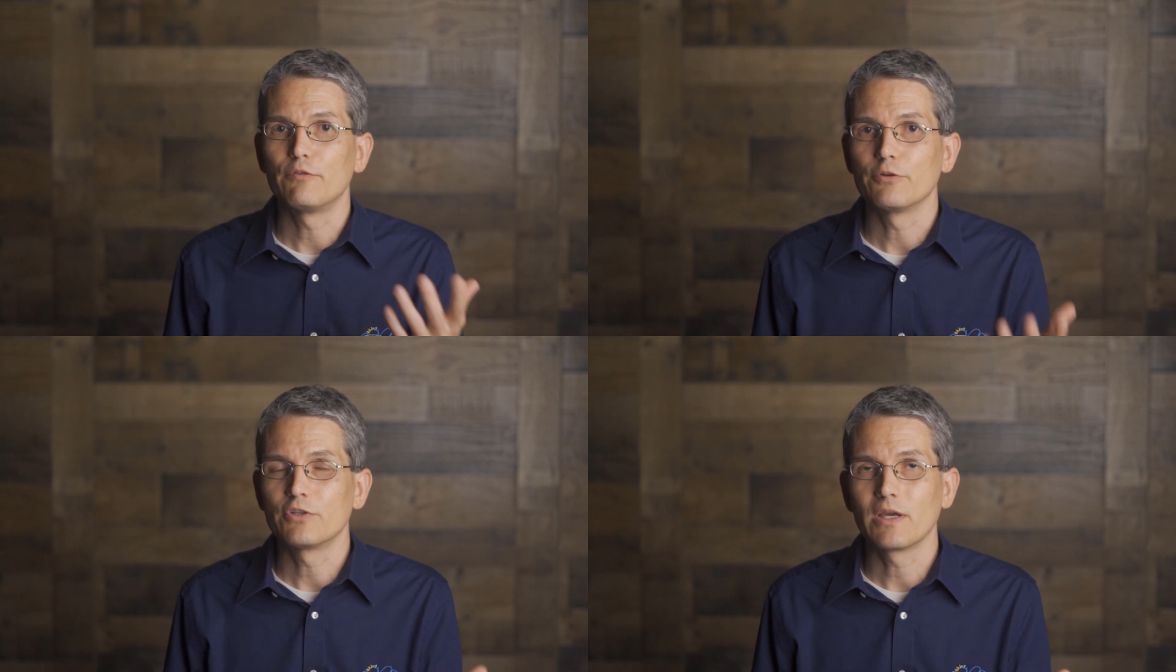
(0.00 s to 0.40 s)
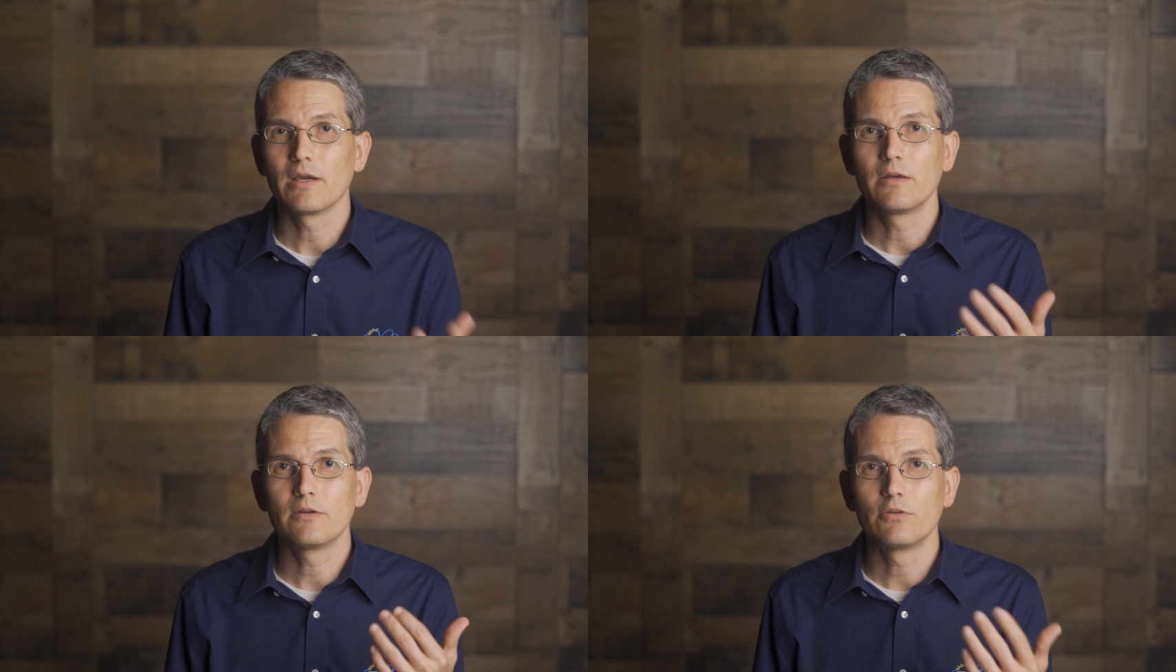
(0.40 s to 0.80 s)
If you're
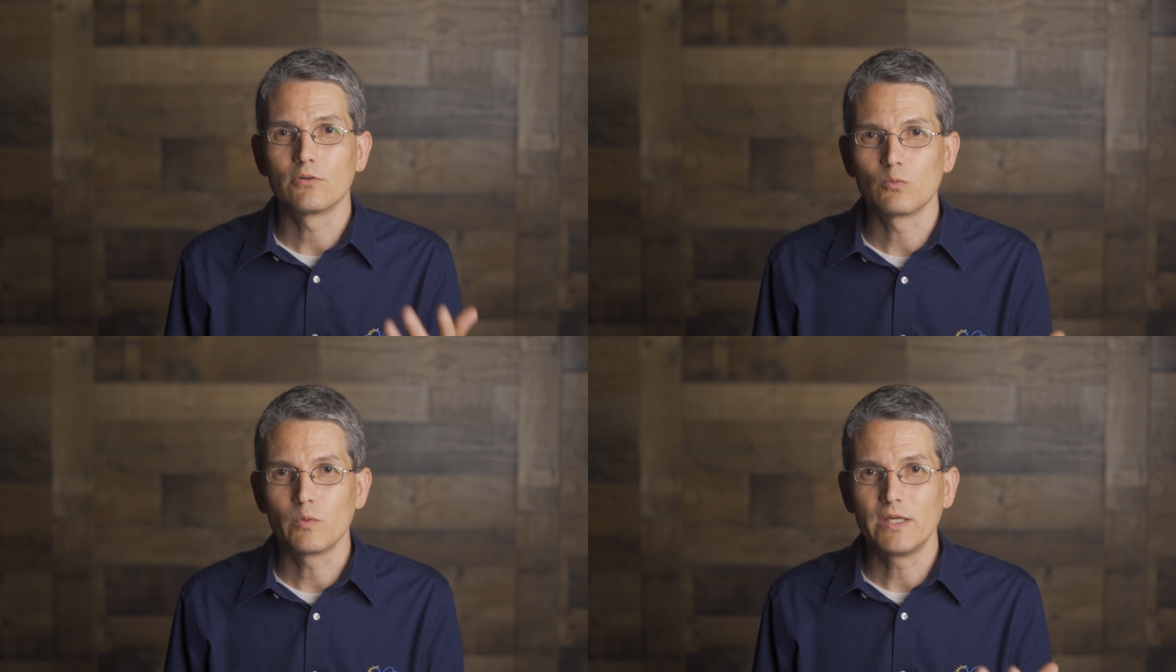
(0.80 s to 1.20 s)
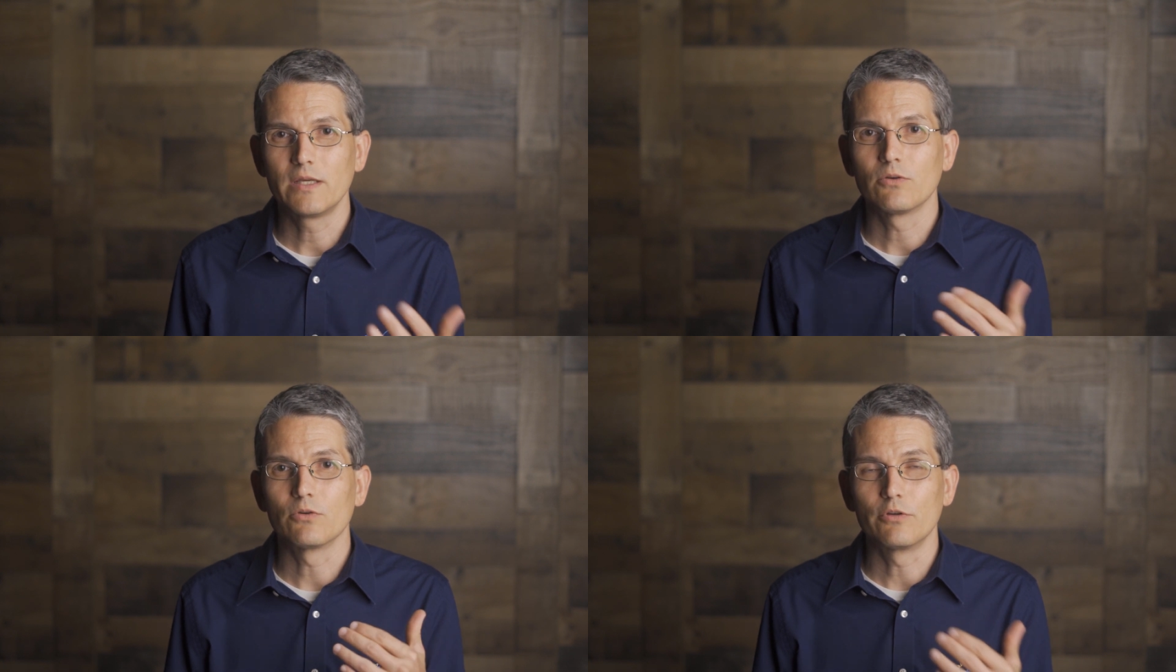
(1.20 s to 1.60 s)
tired, you're
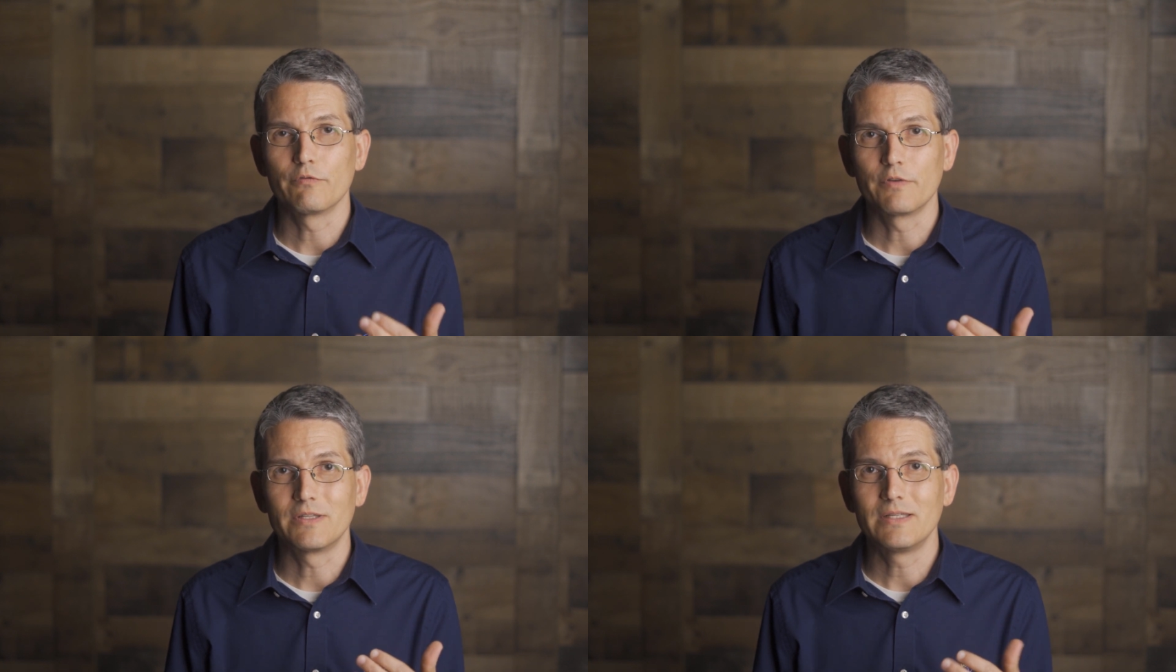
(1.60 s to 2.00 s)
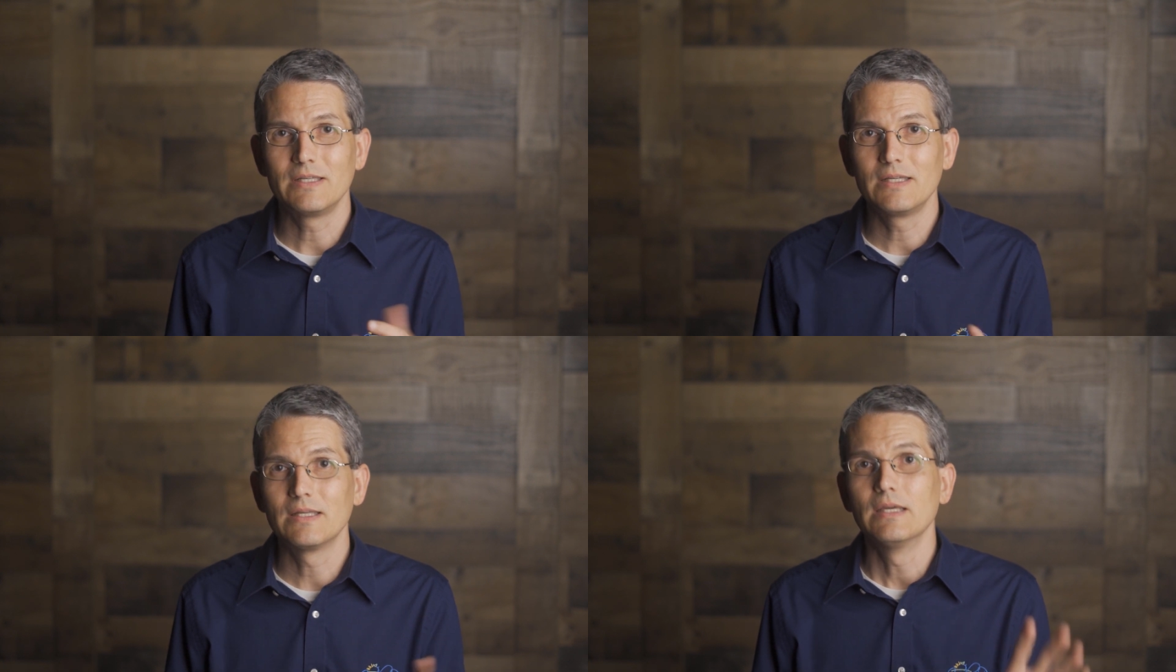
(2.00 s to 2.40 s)
weak, or you're
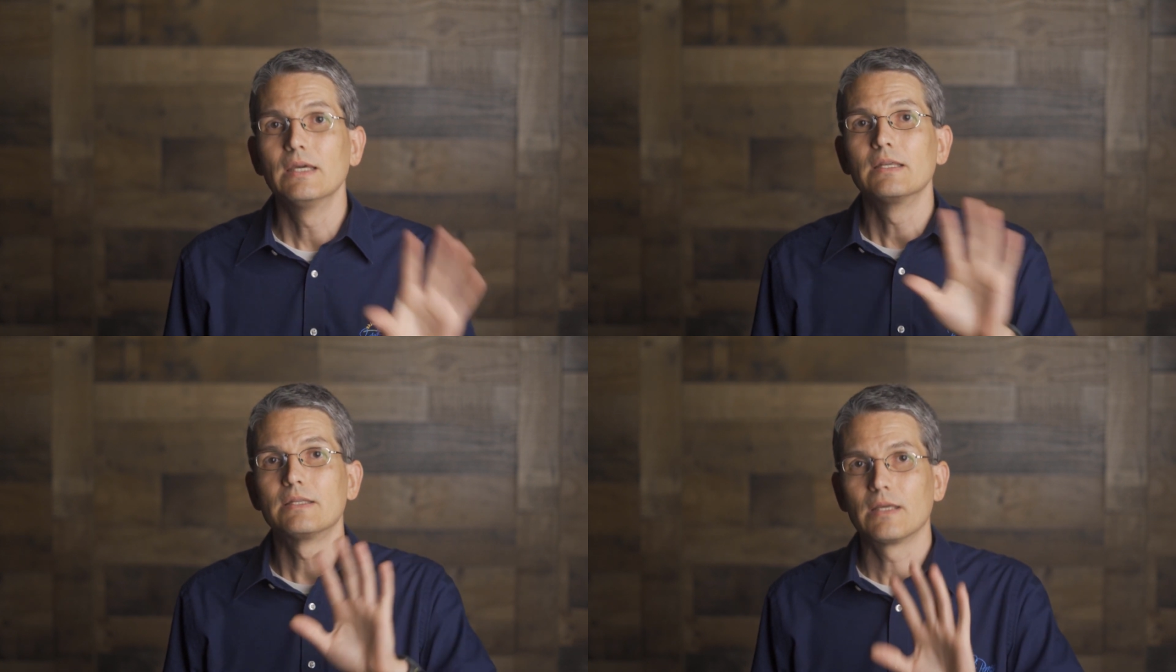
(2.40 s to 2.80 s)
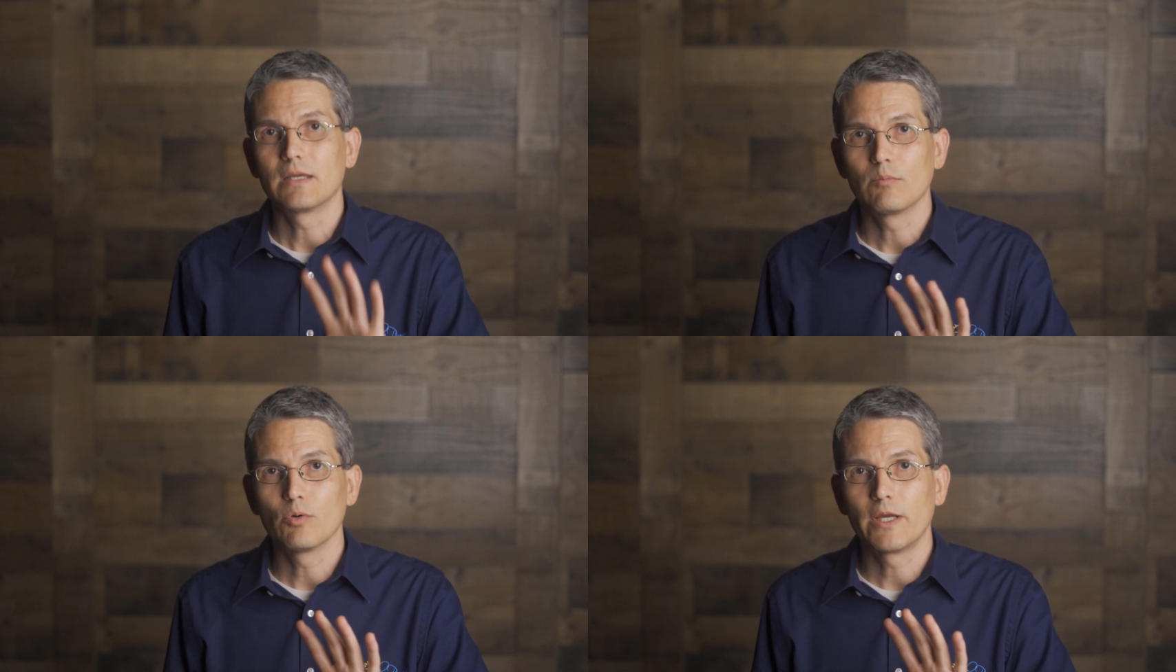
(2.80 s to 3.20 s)
fatigued,
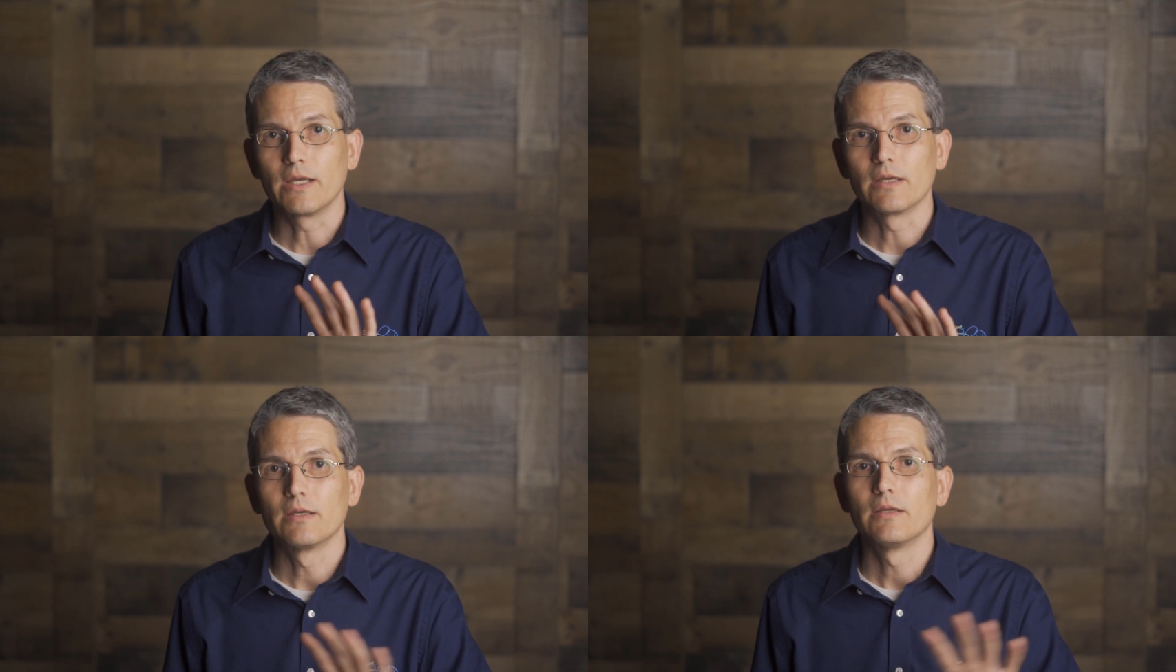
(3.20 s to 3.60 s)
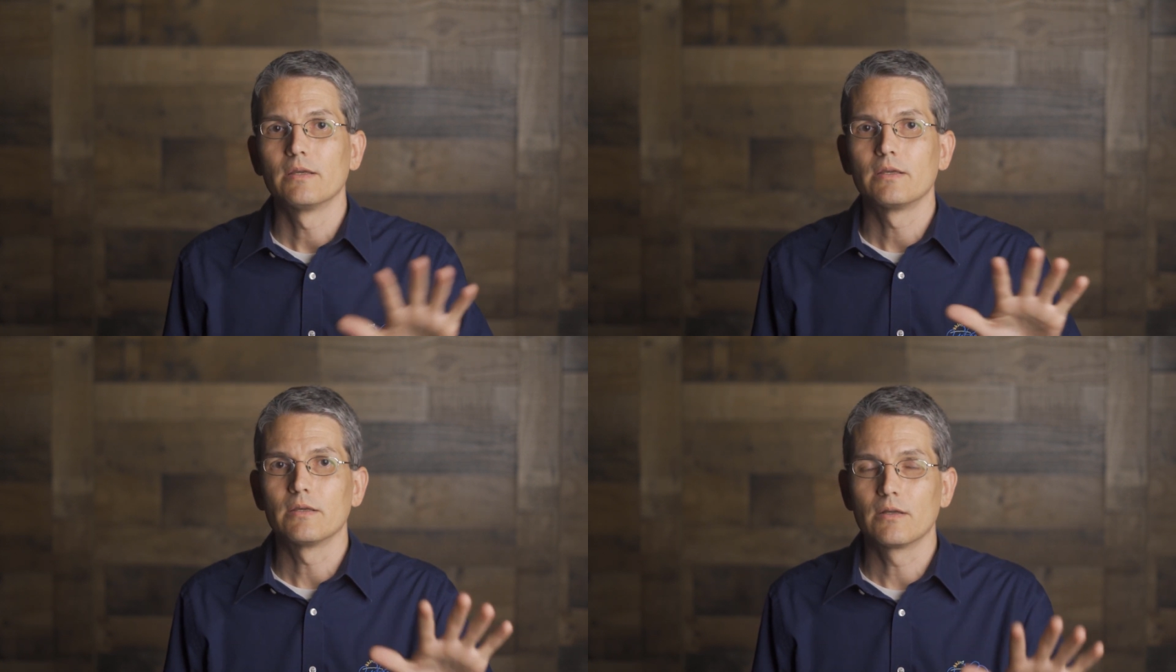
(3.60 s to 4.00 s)
take a break.
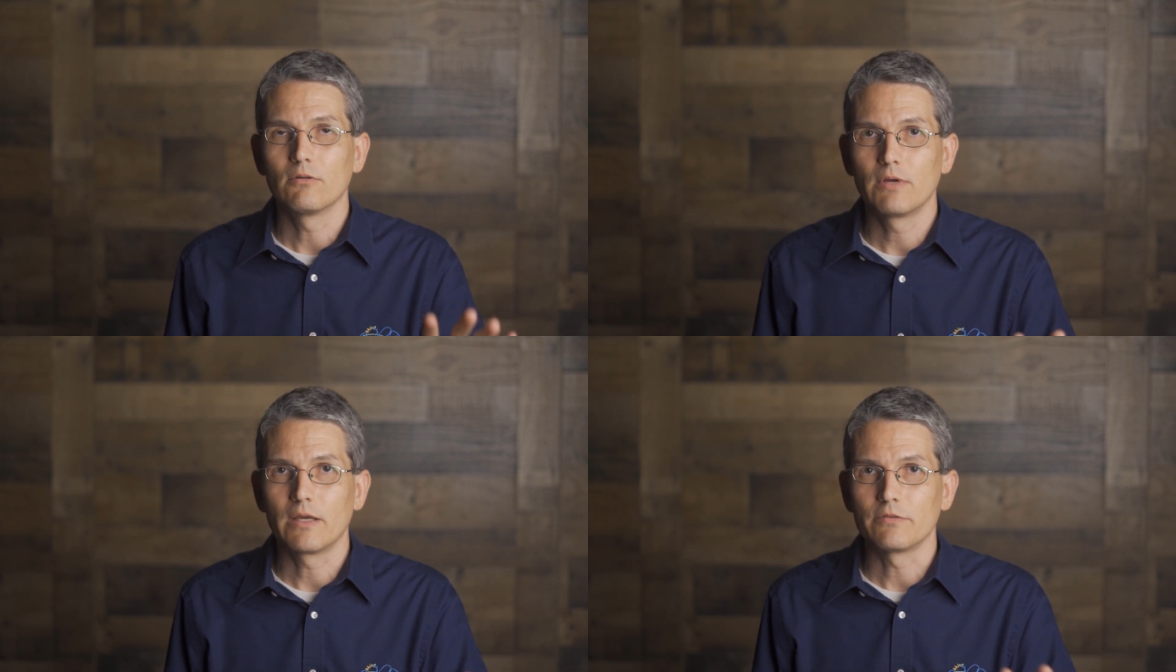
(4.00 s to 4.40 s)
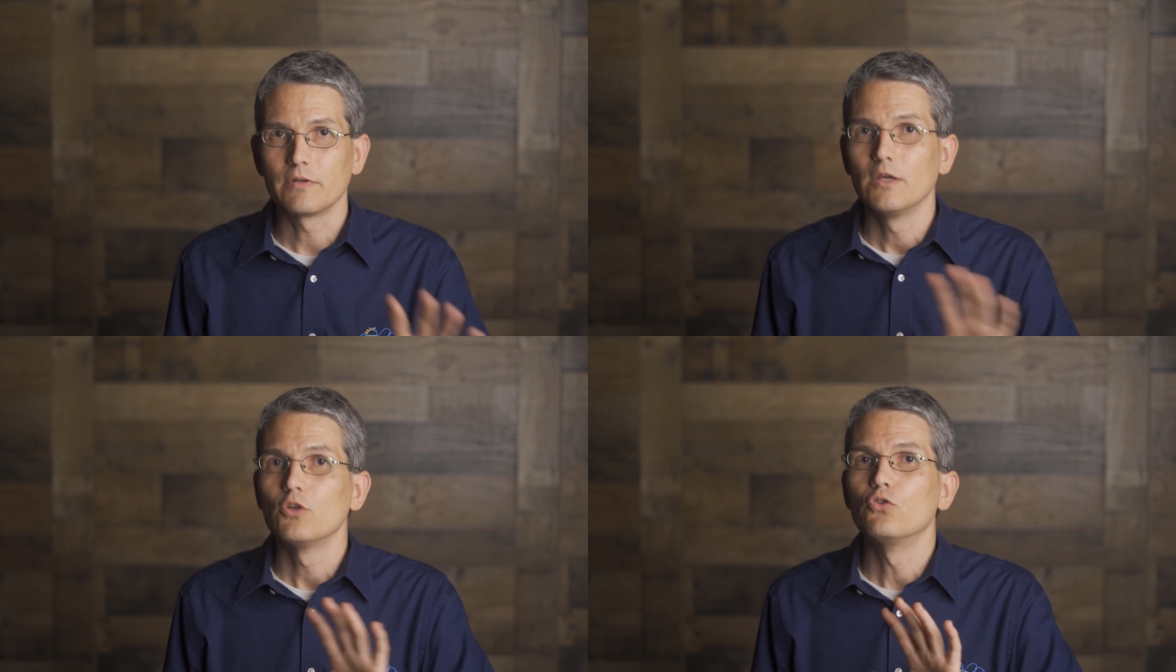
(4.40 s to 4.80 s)
Get a rest.